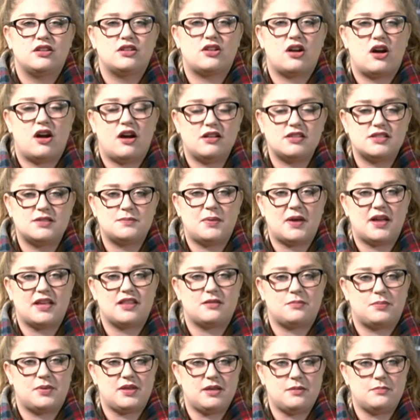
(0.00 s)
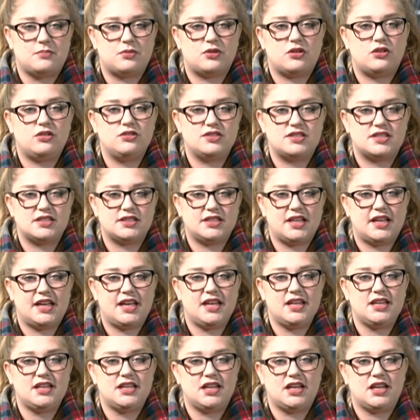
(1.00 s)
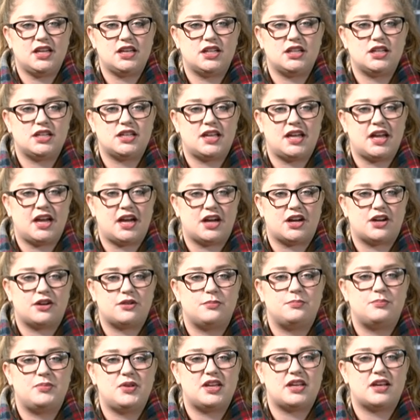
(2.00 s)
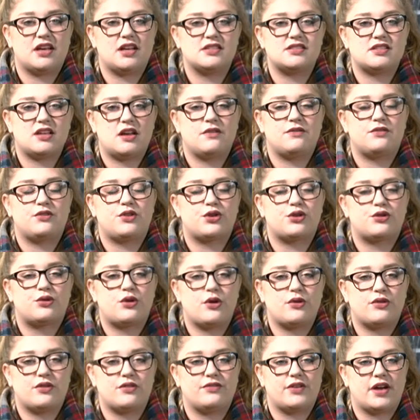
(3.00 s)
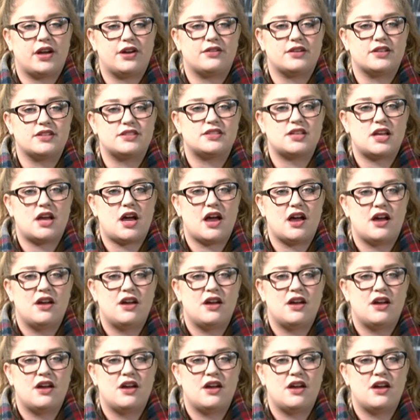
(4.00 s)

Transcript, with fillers: caused by the people delaying need care because of coronavirus